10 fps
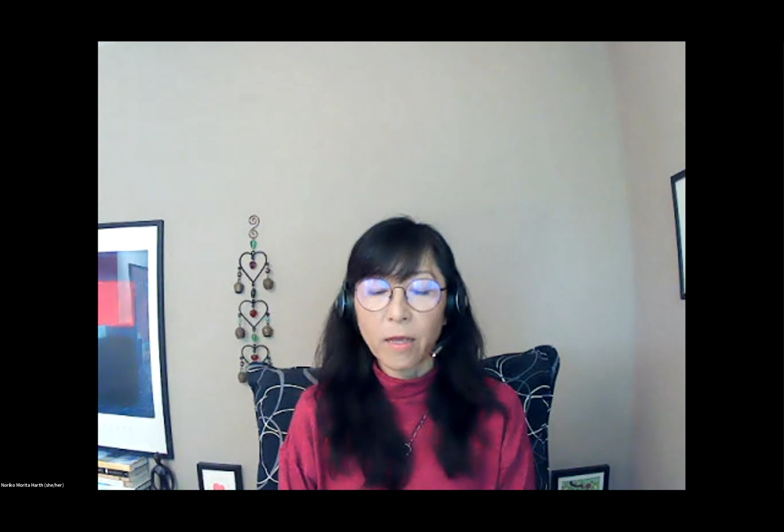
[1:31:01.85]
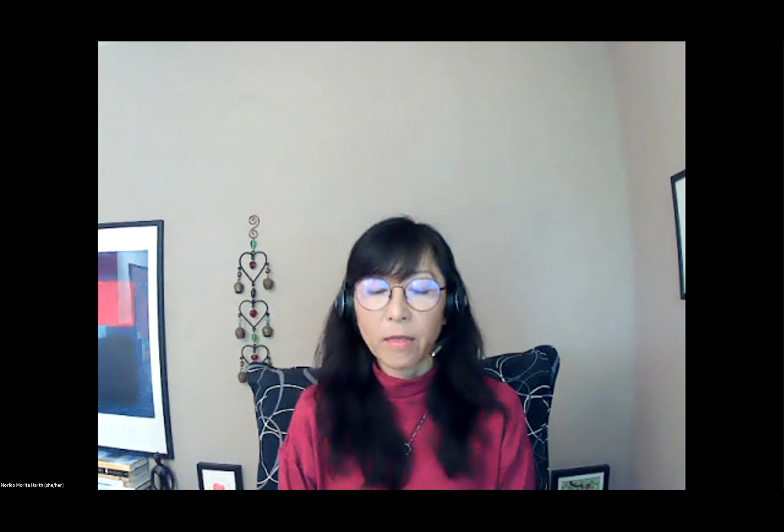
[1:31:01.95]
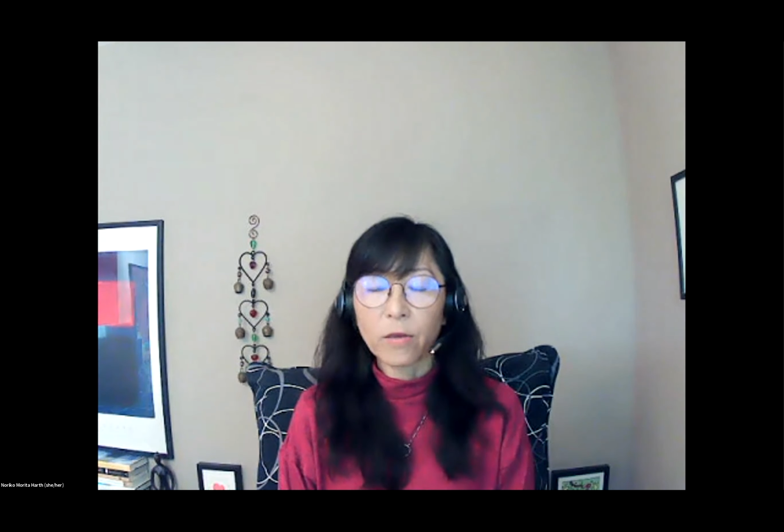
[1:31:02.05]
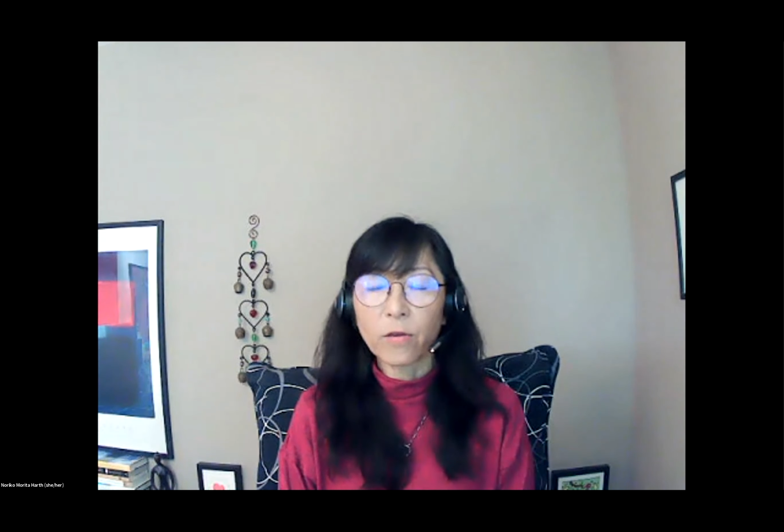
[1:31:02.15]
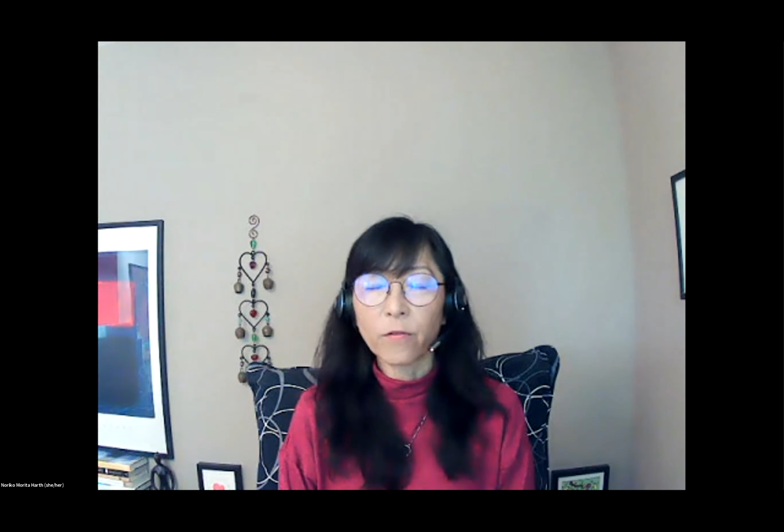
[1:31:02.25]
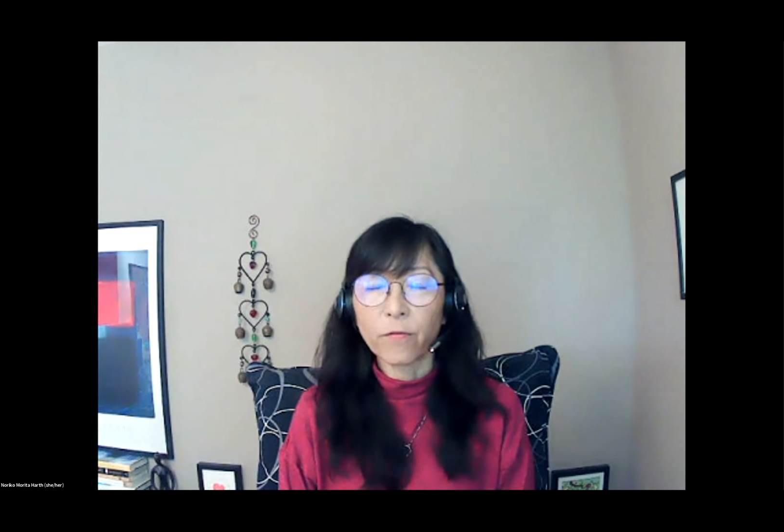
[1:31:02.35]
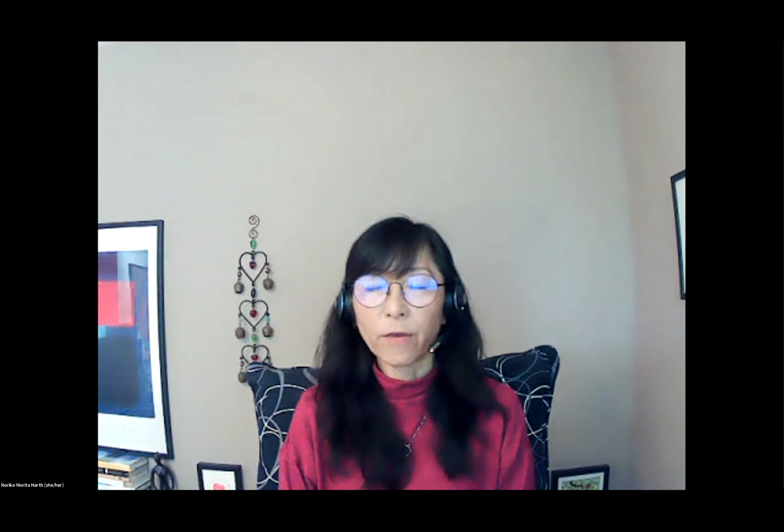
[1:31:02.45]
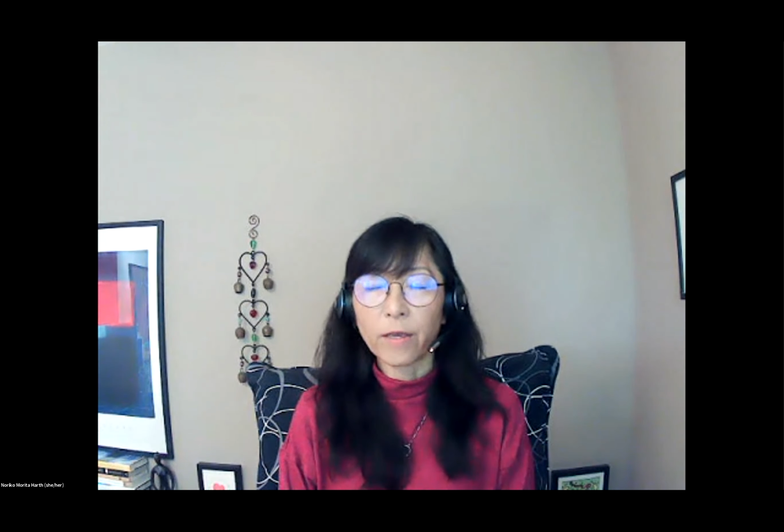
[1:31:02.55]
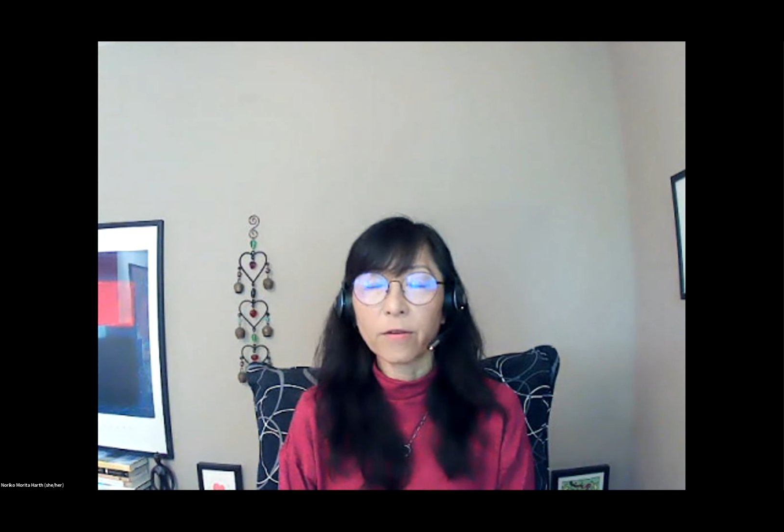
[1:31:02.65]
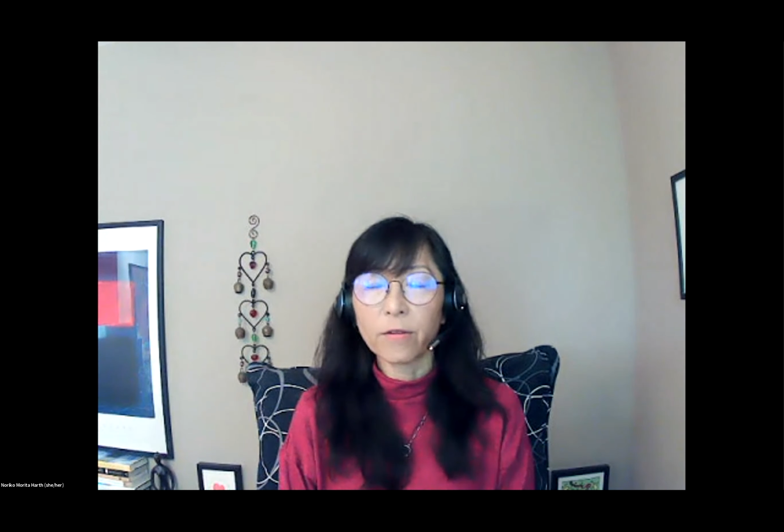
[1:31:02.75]
that you
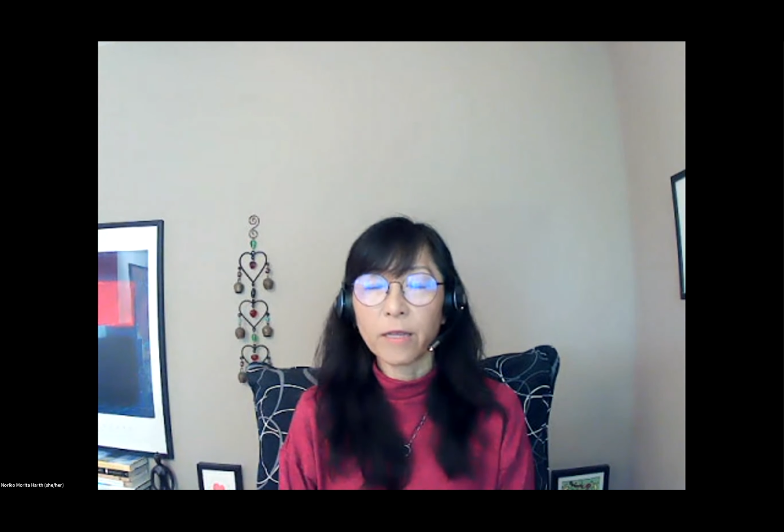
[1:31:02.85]
feel